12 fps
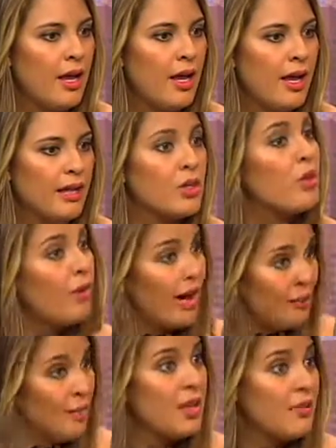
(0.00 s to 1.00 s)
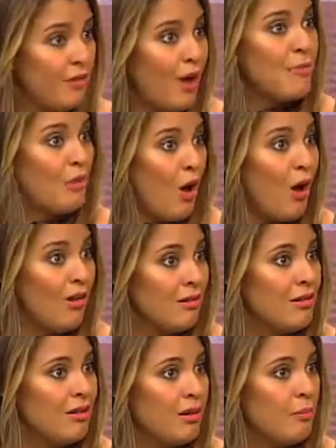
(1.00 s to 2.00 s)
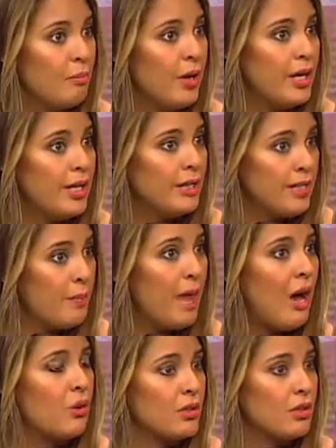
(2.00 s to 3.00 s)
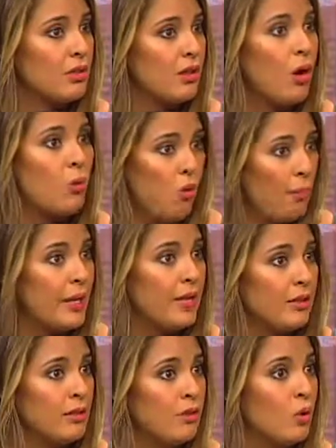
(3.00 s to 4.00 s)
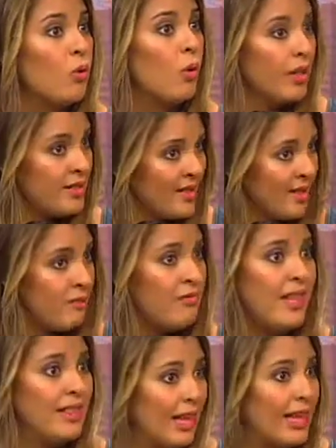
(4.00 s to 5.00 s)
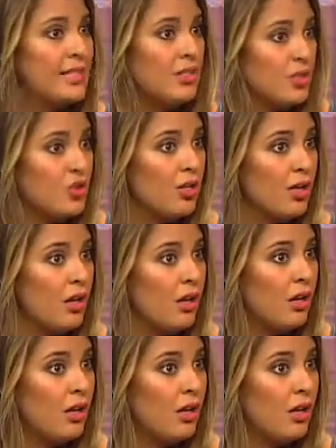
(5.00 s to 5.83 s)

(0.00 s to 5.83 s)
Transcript: And correct me if I'm wrong, but it's about a woman who works in the red light district